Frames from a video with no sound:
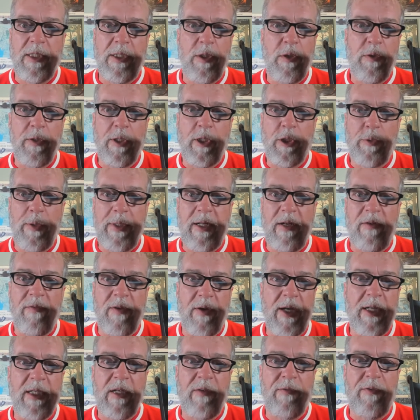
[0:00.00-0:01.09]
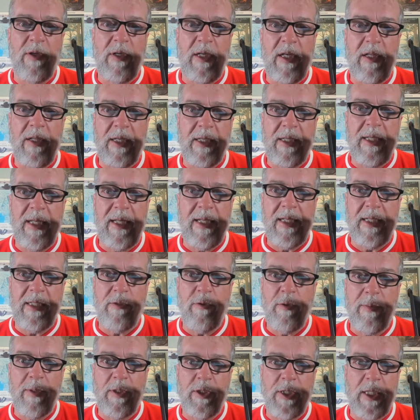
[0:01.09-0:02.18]
youth are treated very differently in the Canadian
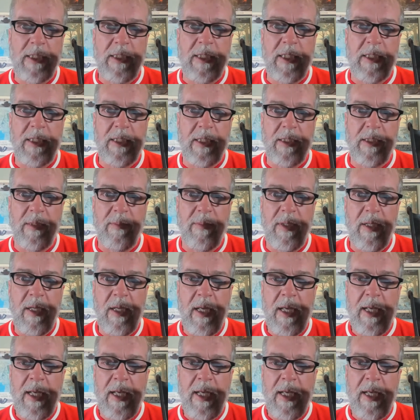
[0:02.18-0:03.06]
criminal justice system.